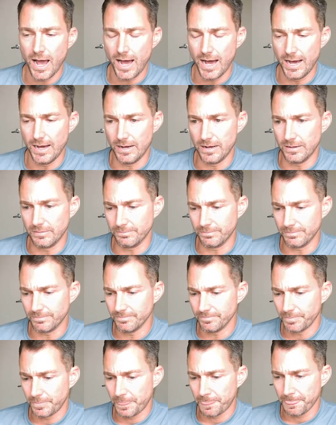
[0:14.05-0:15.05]
Um,
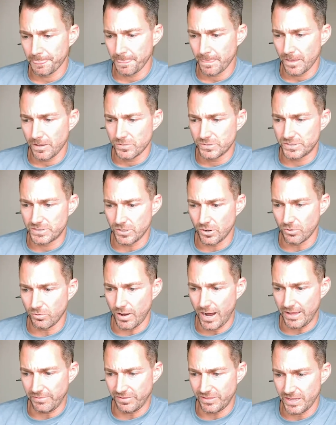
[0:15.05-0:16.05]
so
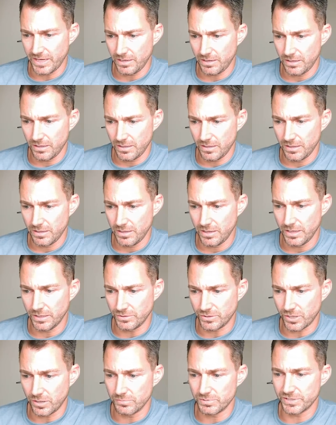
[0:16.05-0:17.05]
I think in
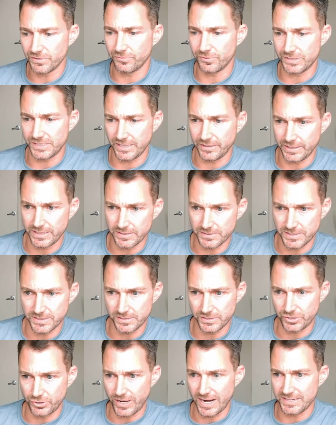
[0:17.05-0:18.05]
terms of resilience
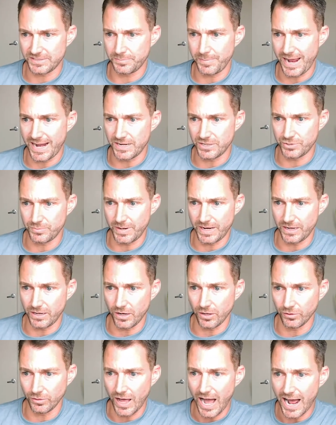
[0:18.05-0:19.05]
and stress management,
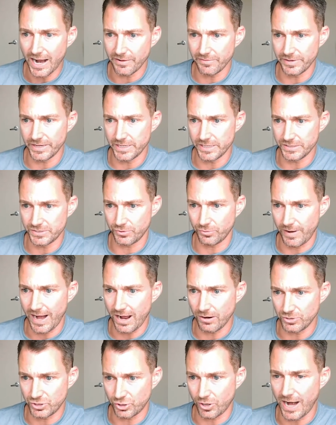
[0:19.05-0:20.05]
a lot of it is
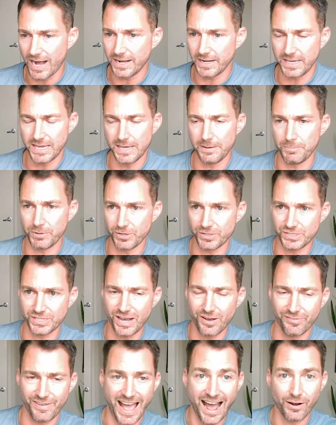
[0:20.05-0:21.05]
around trying to keep
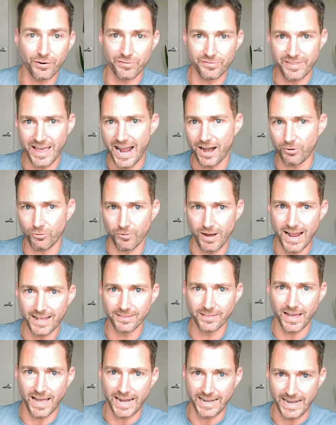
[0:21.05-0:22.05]
yourself out of that
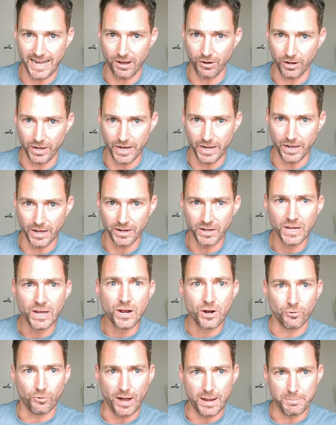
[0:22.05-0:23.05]
red line area,
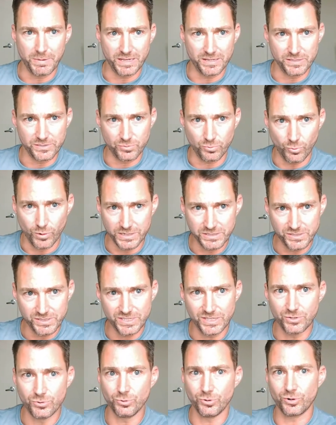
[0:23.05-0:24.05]
right? Because
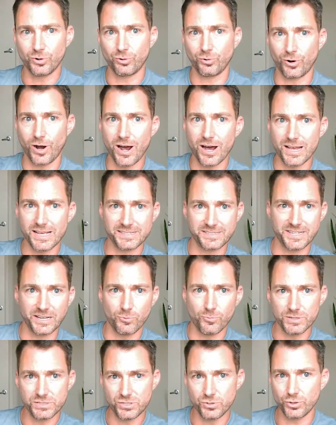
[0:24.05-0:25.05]
once you cross, it's
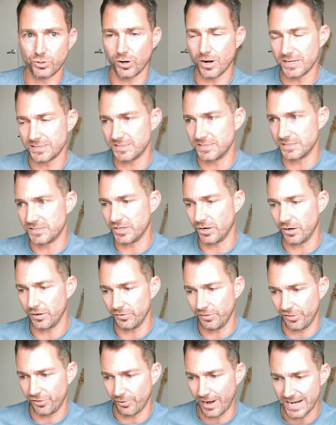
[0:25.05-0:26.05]
like once you cross a
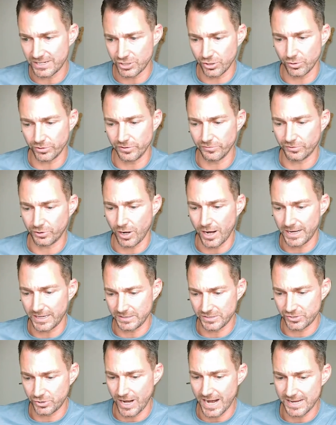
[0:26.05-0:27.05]
certain threshold of
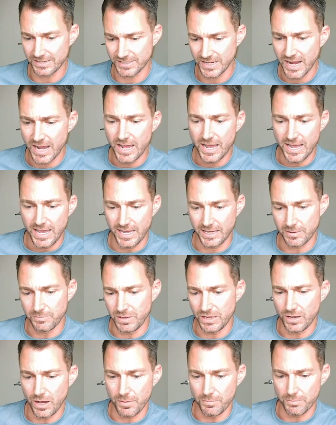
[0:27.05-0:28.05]
chronic stress, it can
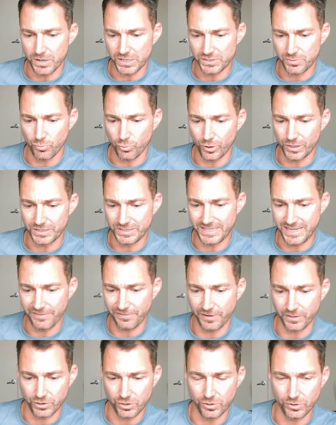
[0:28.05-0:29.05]
become much more
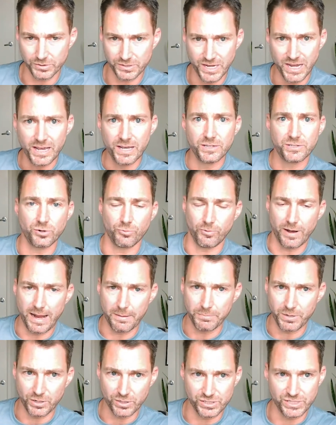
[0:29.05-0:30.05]
difficult to
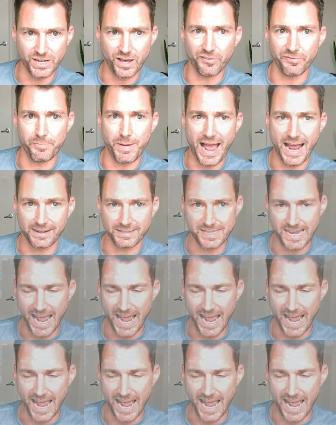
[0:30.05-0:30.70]
ramp yourself back